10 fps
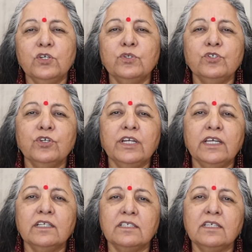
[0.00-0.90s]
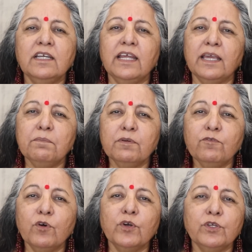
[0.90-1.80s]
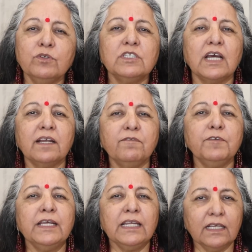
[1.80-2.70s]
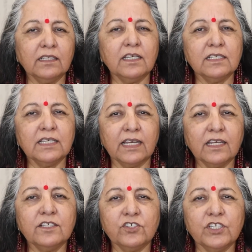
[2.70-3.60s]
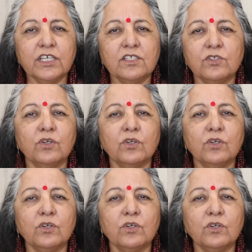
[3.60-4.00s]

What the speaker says: usually it's the day before you start feeling these energies.